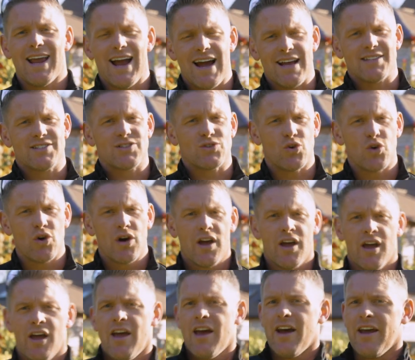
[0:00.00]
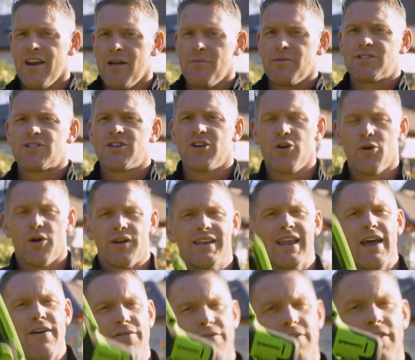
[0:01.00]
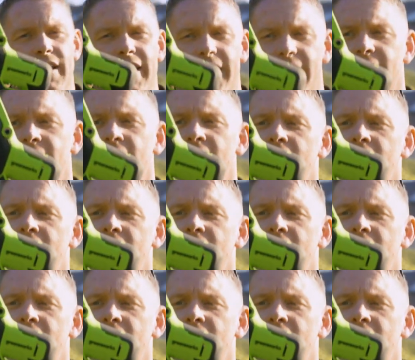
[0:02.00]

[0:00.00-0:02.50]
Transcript: handsaw. And number 2, I definitely